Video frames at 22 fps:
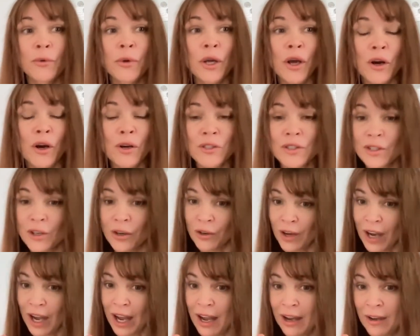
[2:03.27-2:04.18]
we also
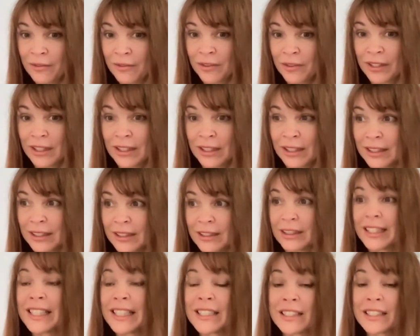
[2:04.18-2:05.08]
have uh,
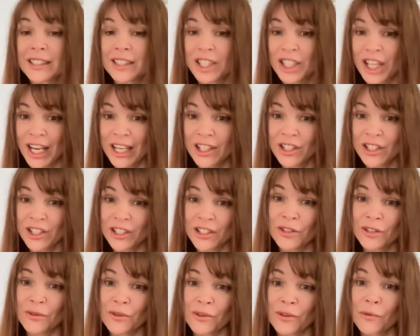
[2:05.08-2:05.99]
little changes
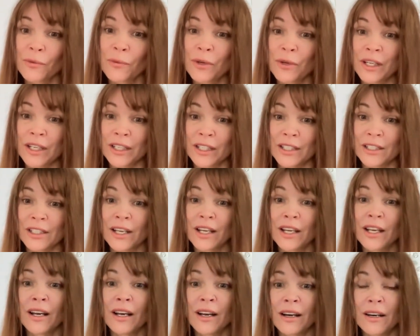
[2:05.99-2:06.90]
to the word
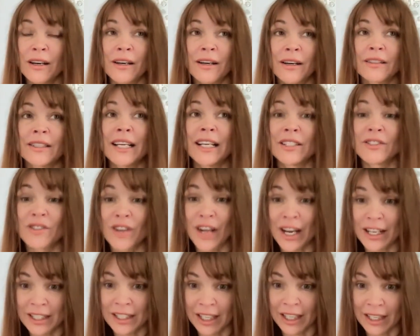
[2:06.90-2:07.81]
uh, that
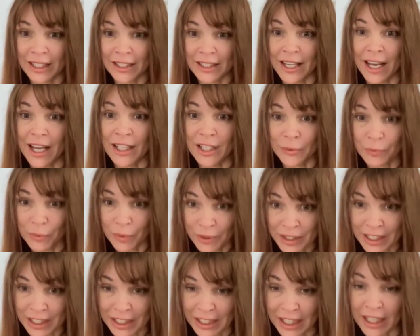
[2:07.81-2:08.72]
translates as
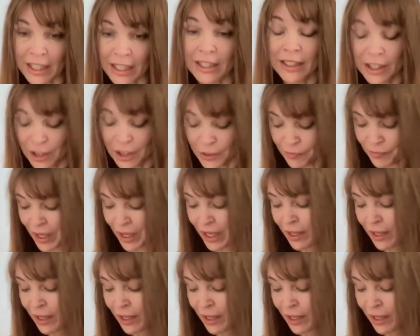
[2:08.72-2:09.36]
put in English.